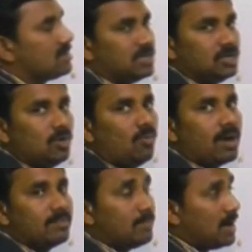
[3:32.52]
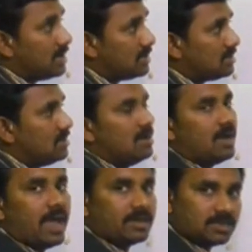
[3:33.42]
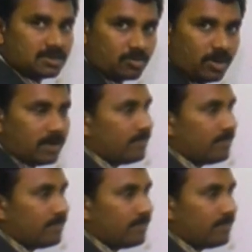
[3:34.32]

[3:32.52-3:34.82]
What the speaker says: into 1 minus x square.